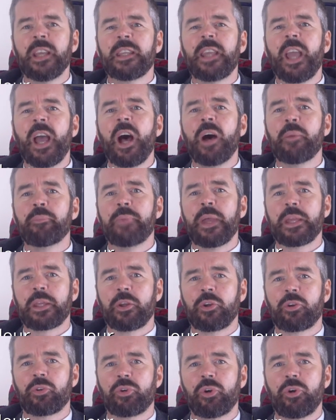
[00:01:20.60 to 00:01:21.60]
Get up,
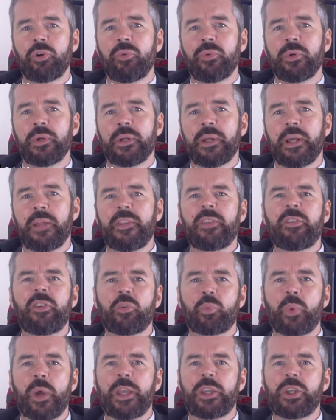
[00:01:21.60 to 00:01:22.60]
Megan Crewe. This
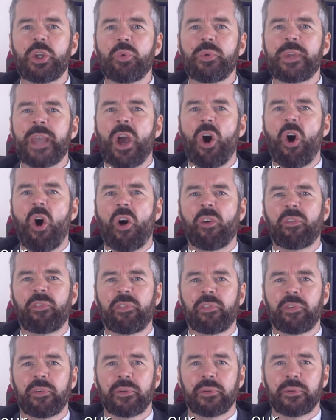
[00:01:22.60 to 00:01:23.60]
is where you get
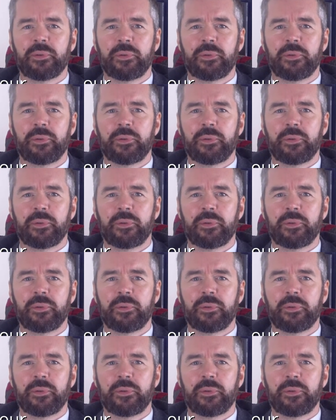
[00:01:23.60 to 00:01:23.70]
off.